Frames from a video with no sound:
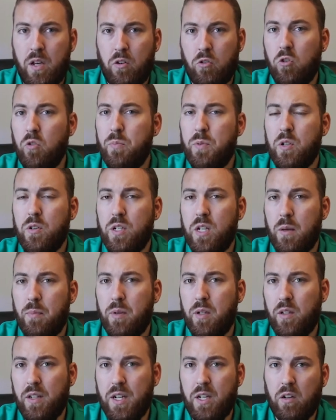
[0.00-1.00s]
Groups are
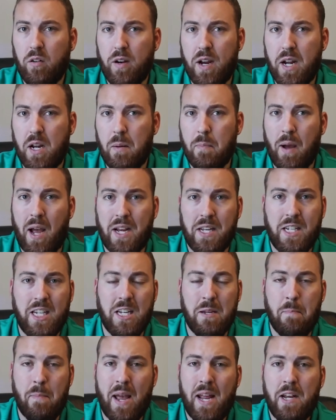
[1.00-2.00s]
typically created by
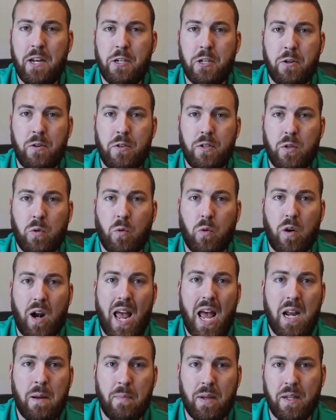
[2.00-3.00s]
team managers or
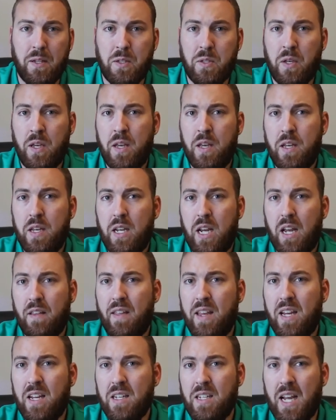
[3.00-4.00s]
admins, and
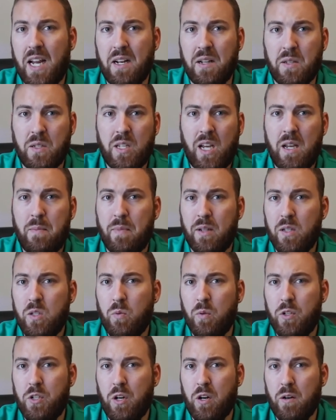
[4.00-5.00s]
they contain assignments
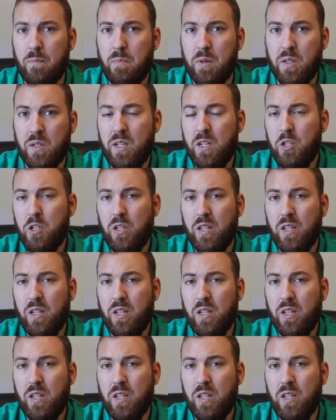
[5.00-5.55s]
which are essentially